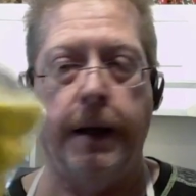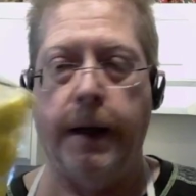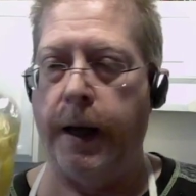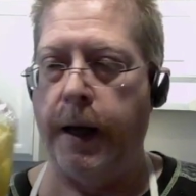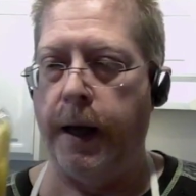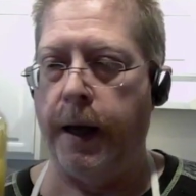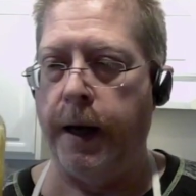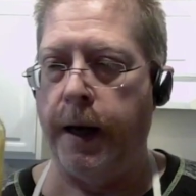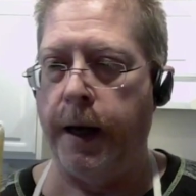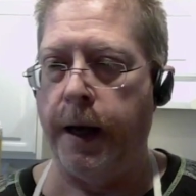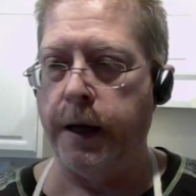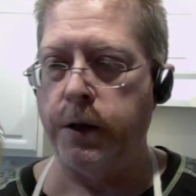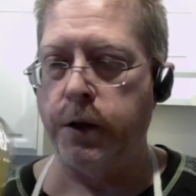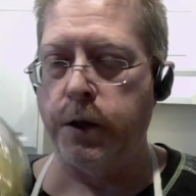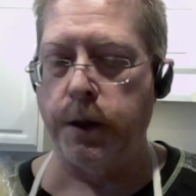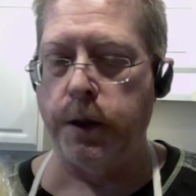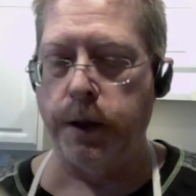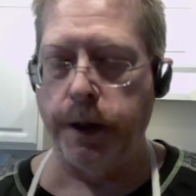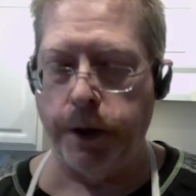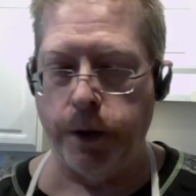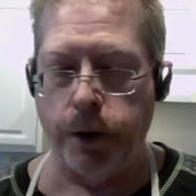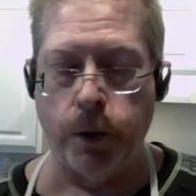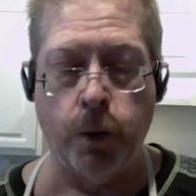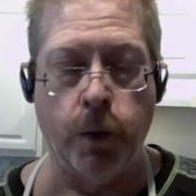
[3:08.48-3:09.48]
and
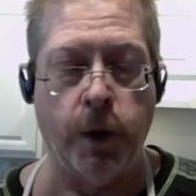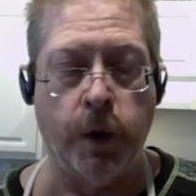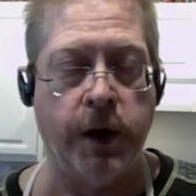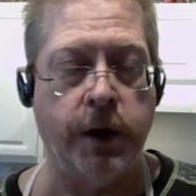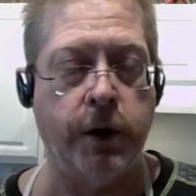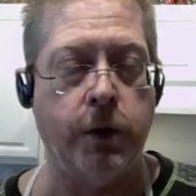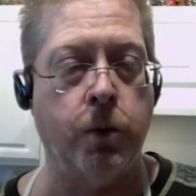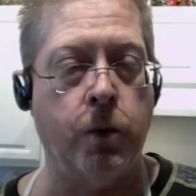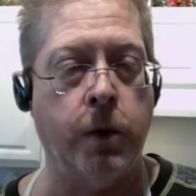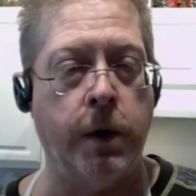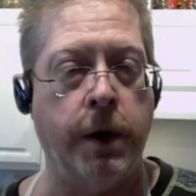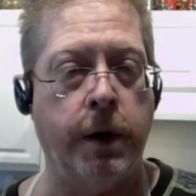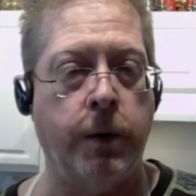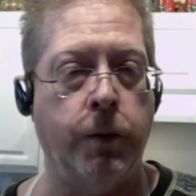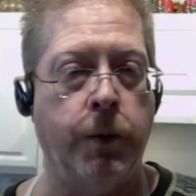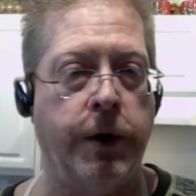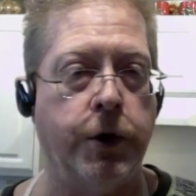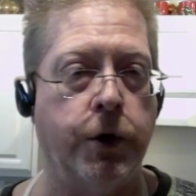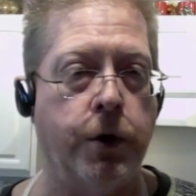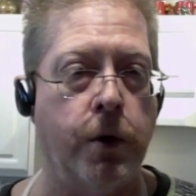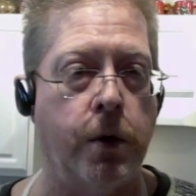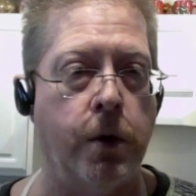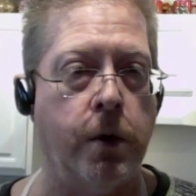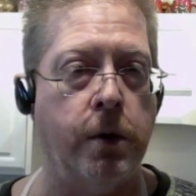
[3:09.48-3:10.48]
actually there was one
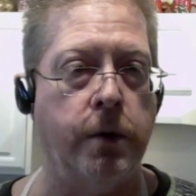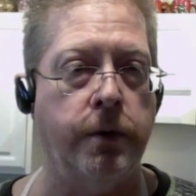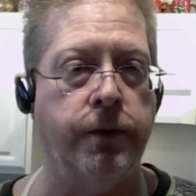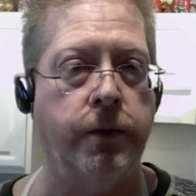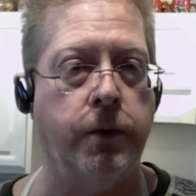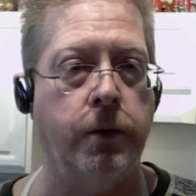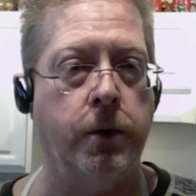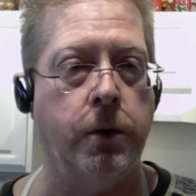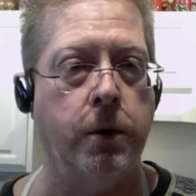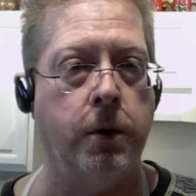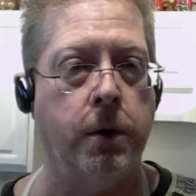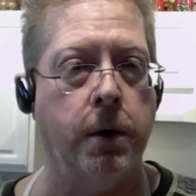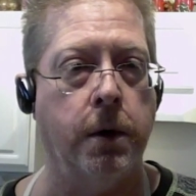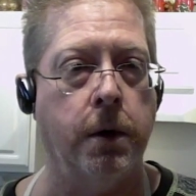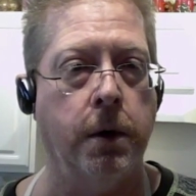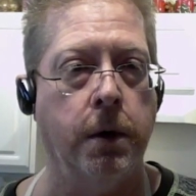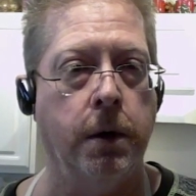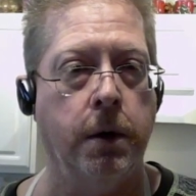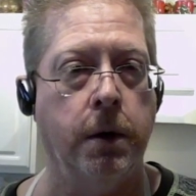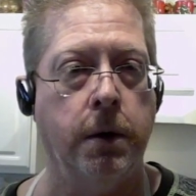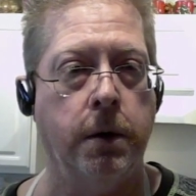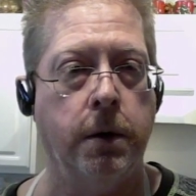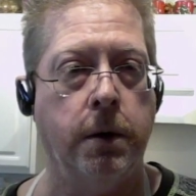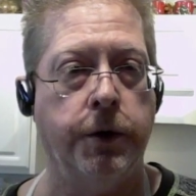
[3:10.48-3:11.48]
which called for,
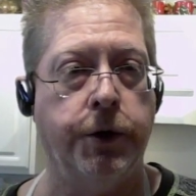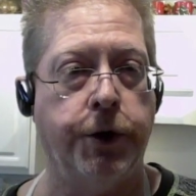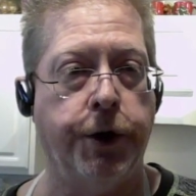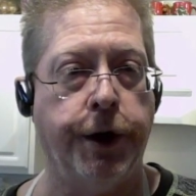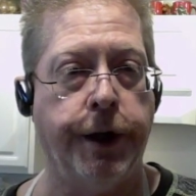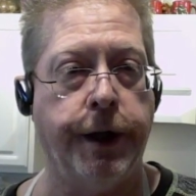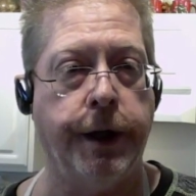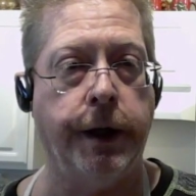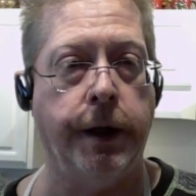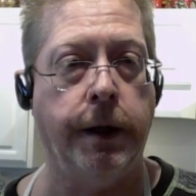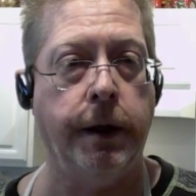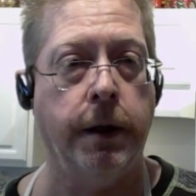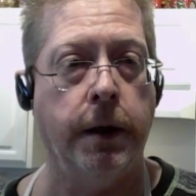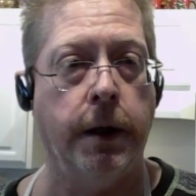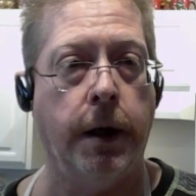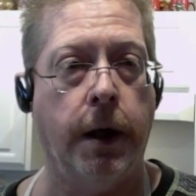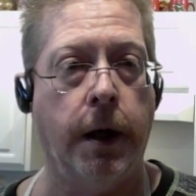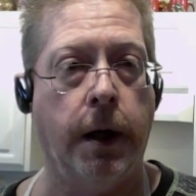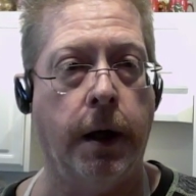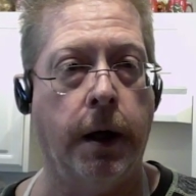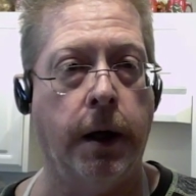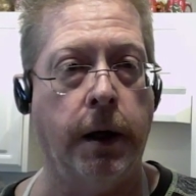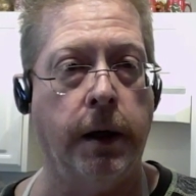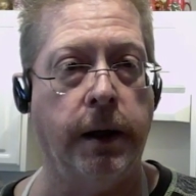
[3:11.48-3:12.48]
Cheeky,
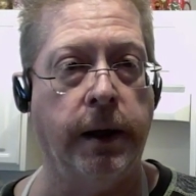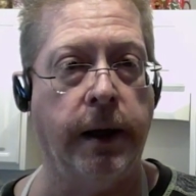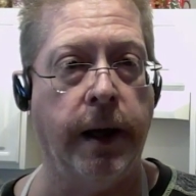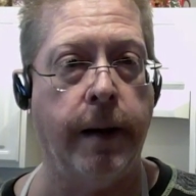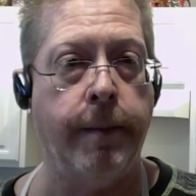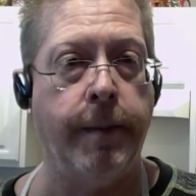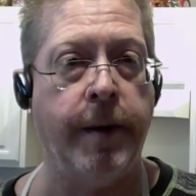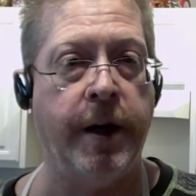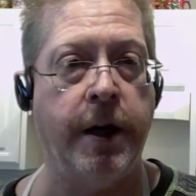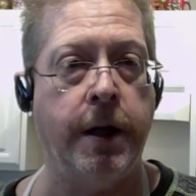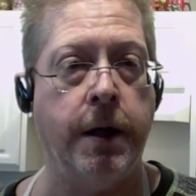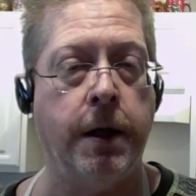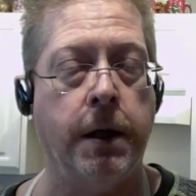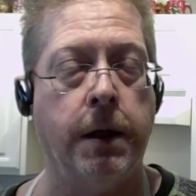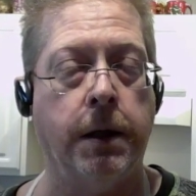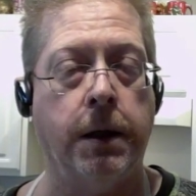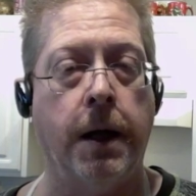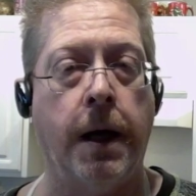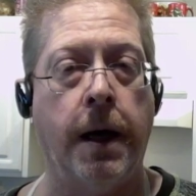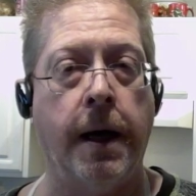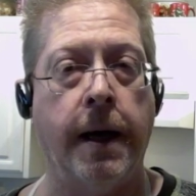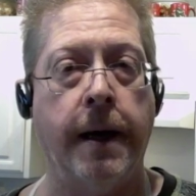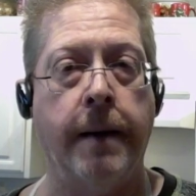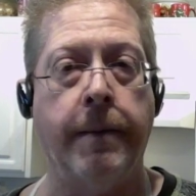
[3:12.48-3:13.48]
lemon,
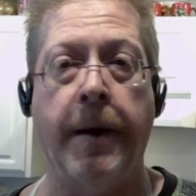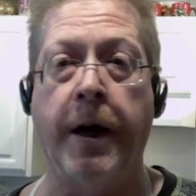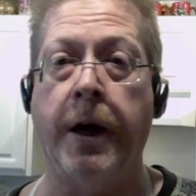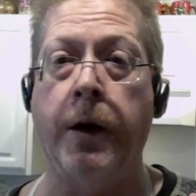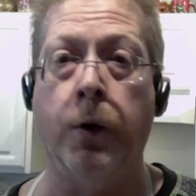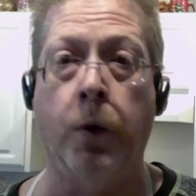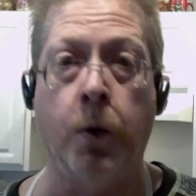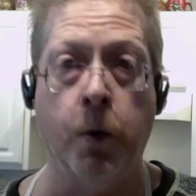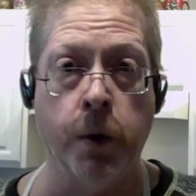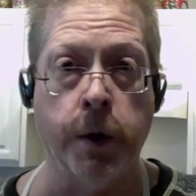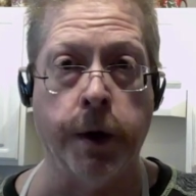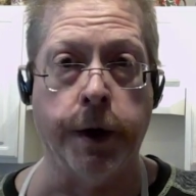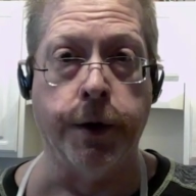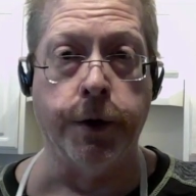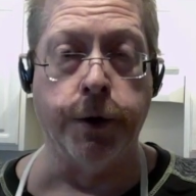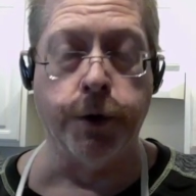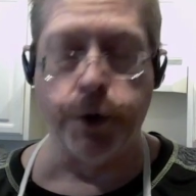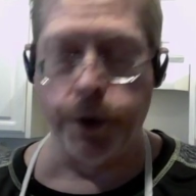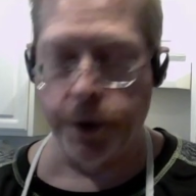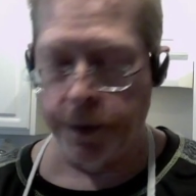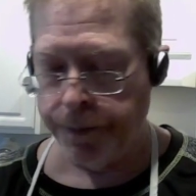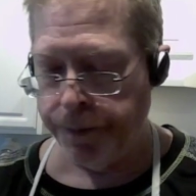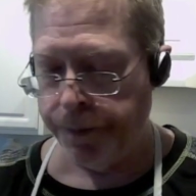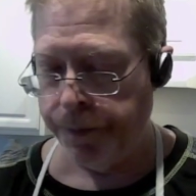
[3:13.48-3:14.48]
lime, and
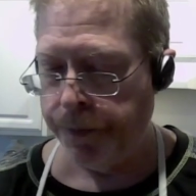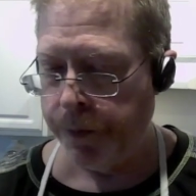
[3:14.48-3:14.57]
orange.